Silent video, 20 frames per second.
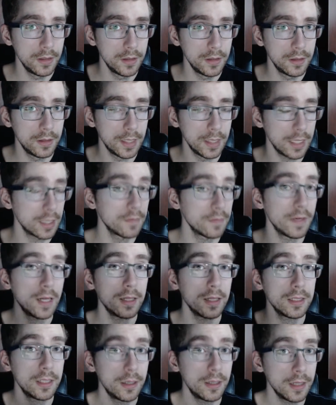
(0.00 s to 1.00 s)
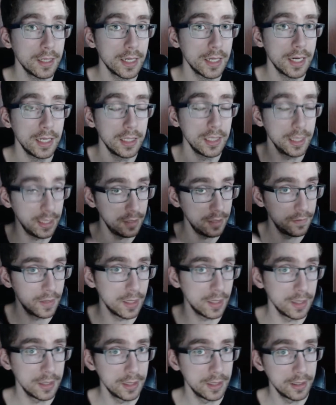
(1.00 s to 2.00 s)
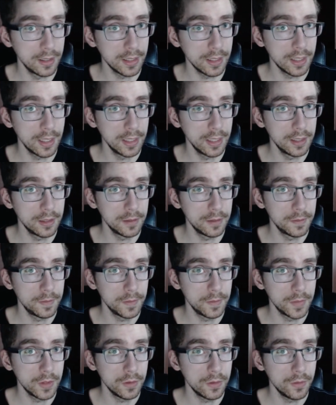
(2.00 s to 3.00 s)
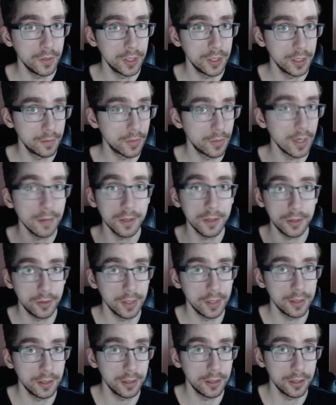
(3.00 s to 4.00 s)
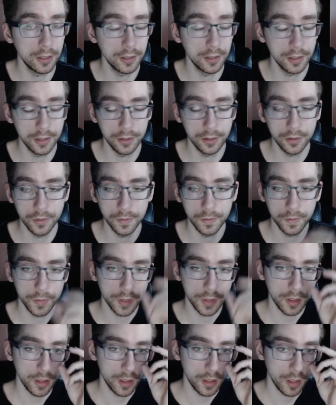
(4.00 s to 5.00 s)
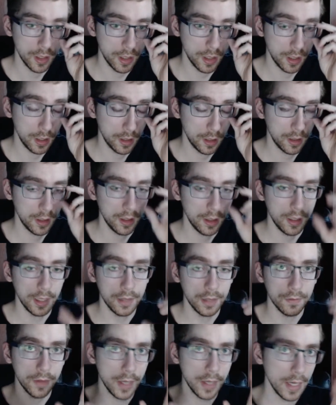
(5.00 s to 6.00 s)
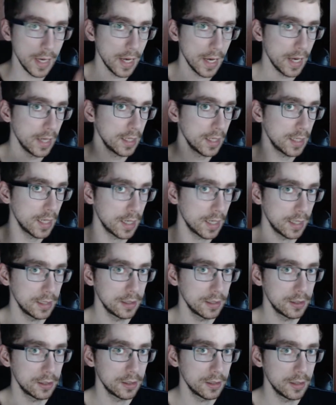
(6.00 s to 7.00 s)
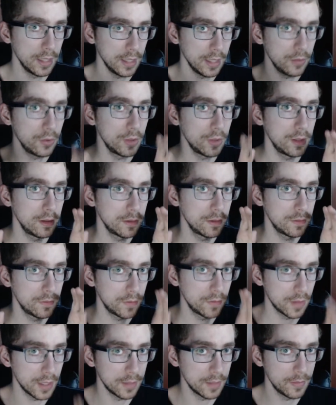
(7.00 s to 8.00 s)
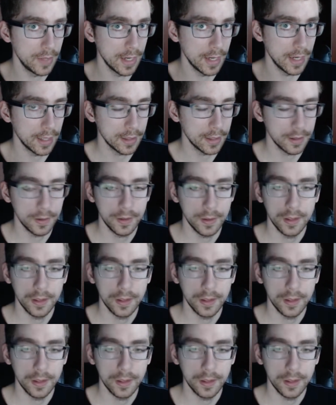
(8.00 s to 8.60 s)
Not the voluntary kind, the involuntary kind, which it probably transitioned into. If they had guns, they would have fought back.